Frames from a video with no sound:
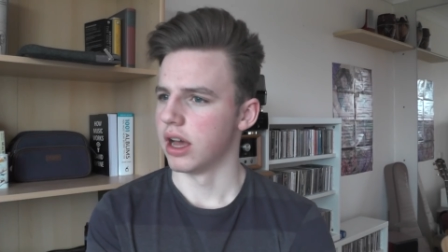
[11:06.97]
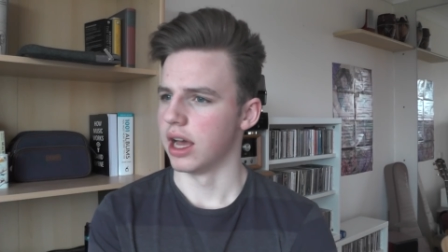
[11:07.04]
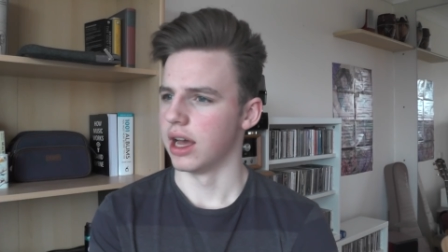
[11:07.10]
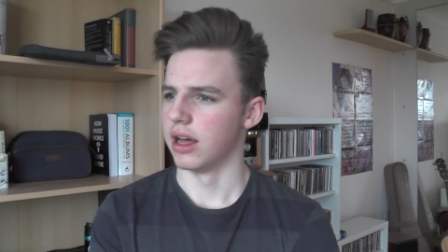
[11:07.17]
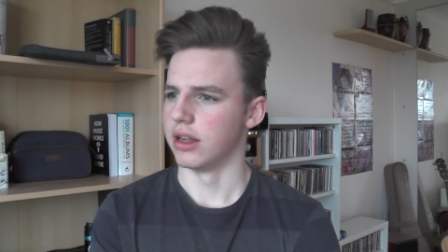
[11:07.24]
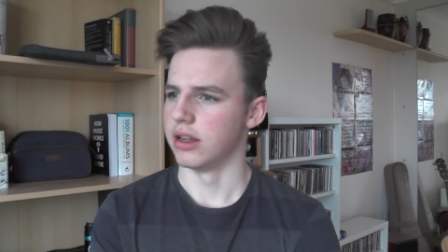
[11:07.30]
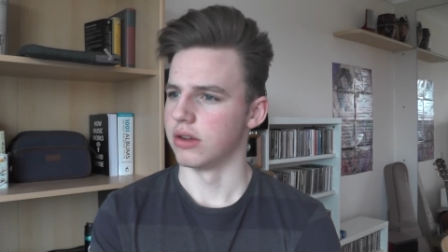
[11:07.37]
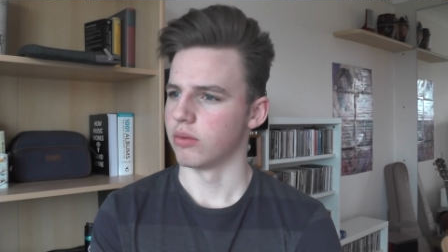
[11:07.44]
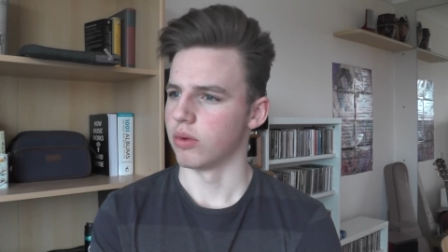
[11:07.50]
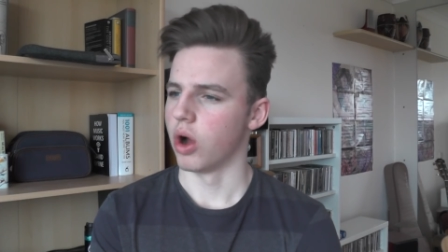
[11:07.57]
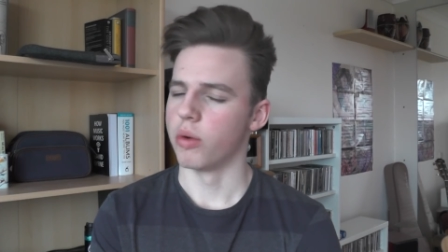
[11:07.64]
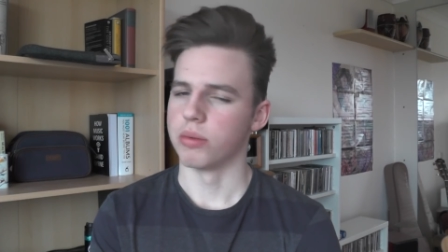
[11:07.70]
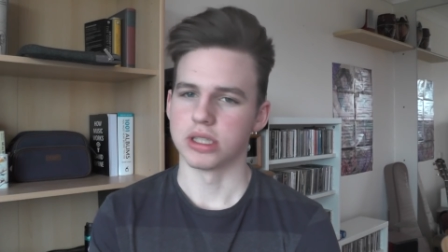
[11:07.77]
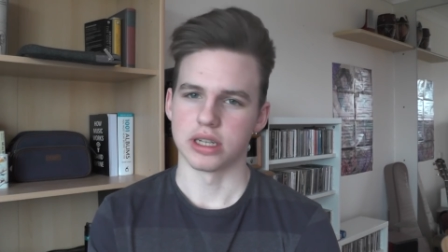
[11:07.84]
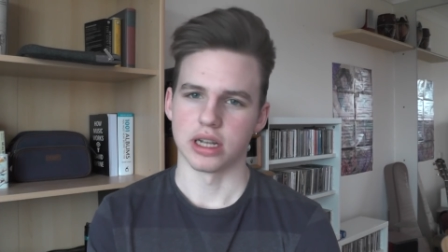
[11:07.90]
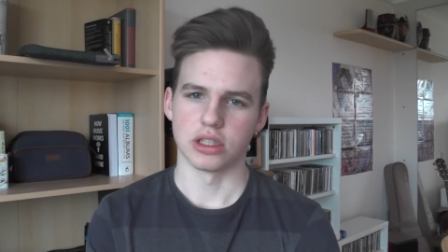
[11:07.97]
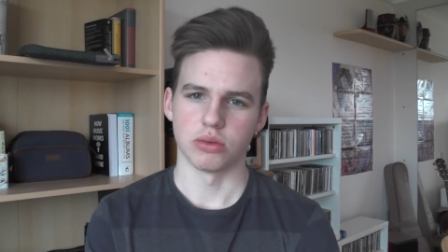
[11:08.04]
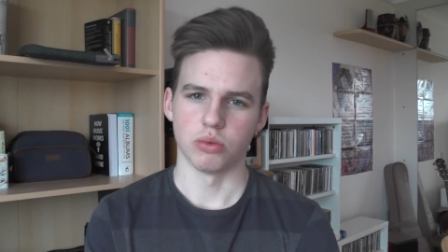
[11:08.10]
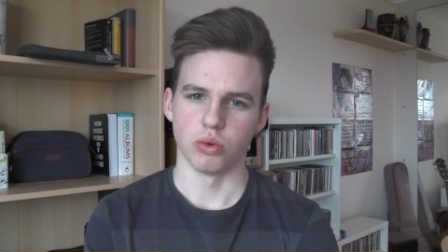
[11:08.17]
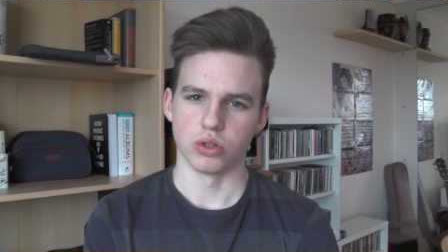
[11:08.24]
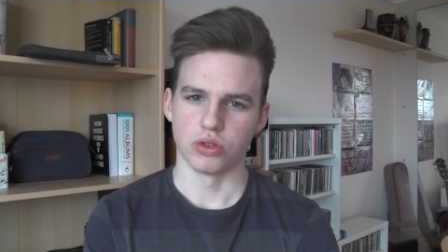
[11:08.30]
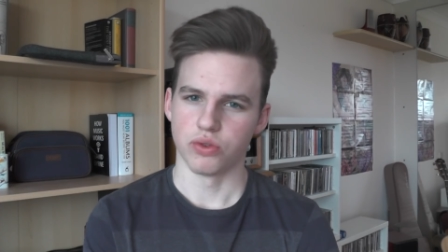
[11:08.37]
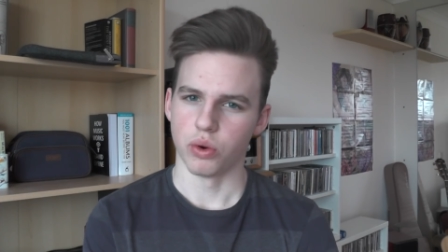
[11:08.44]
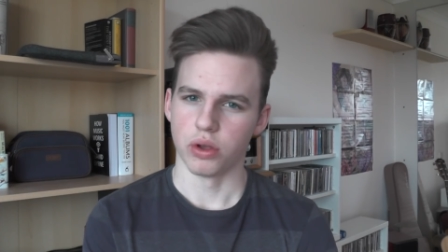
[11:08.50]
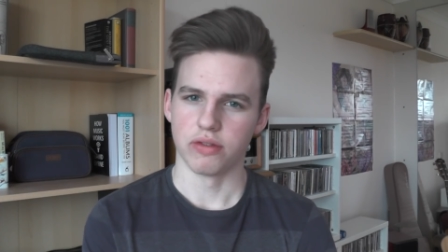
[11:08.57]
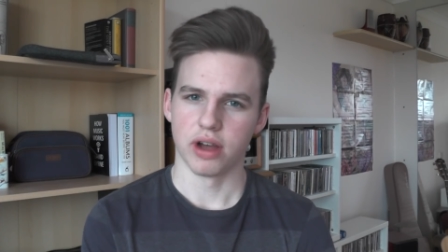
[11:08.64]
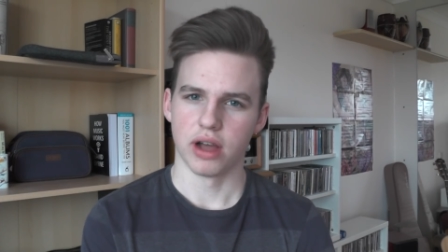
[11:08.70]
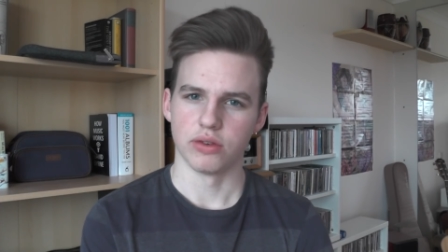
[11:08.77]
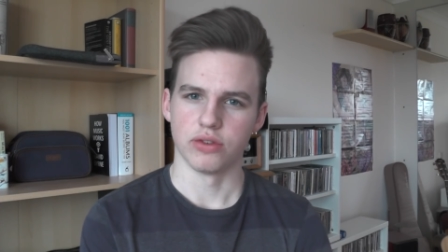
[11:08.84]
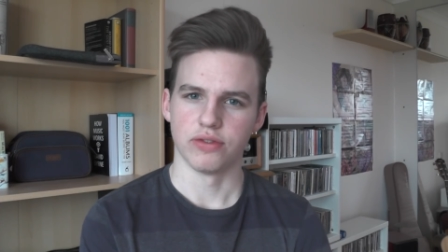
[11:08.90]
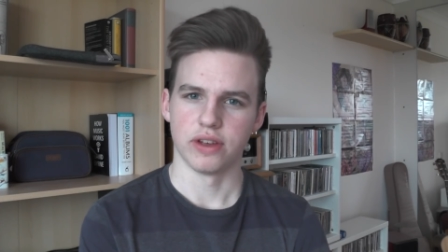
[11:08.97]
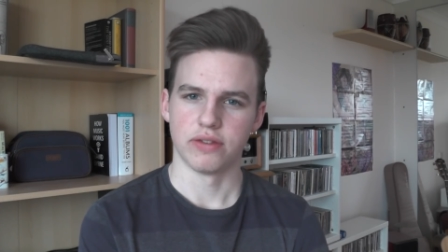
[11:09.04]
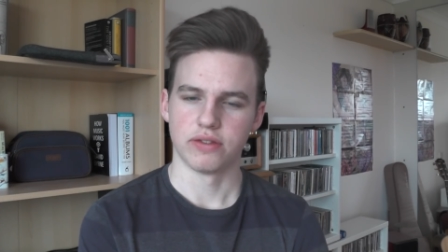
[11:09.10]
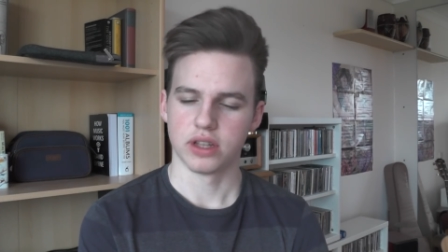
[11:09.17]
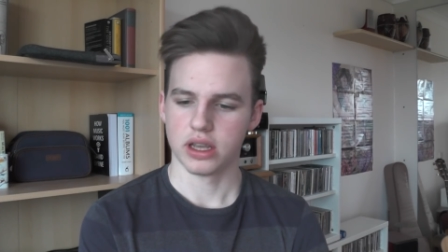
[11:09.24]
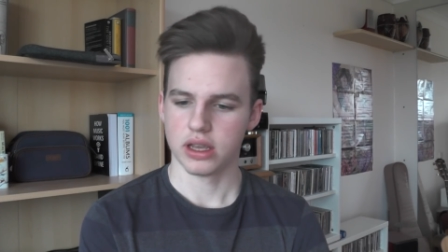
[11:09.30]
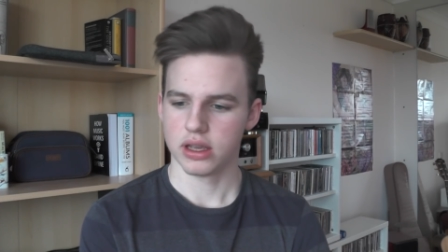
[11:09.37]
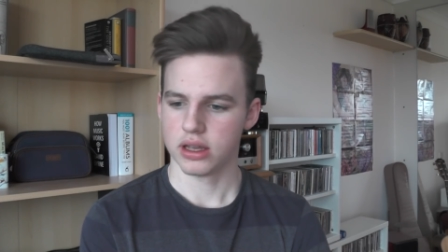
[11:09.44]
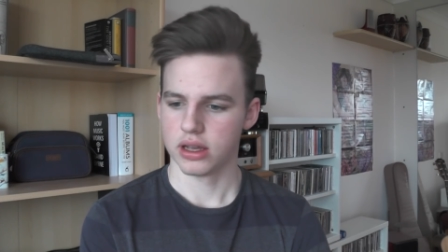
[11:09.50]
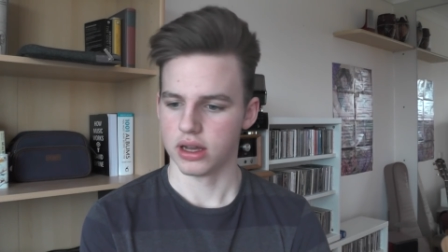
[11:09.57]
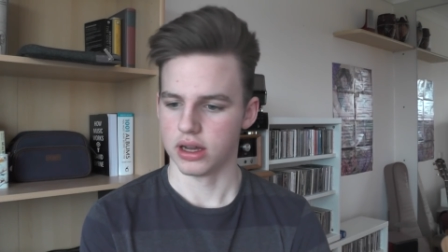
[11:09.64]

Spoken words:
and we're hoping to get towards 45 or 50.